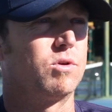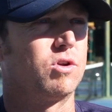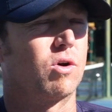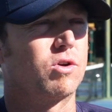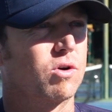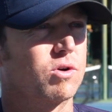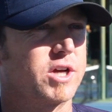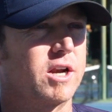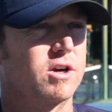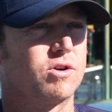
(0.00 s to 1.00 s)
you know, Uros
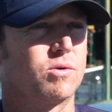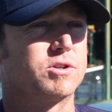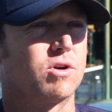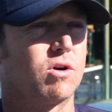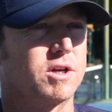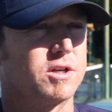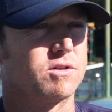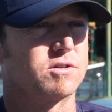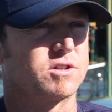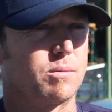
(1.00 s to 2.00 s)
had a good result getting
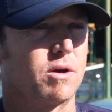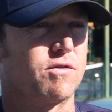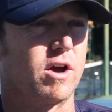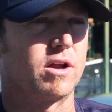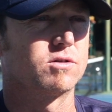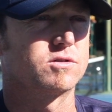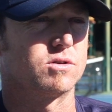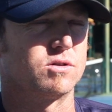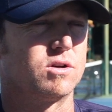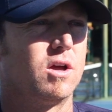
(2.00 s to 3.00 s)
into the semifinals,
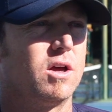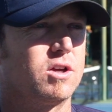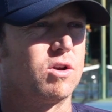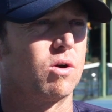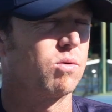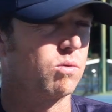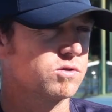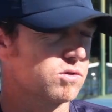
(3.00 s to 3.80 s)
and you know was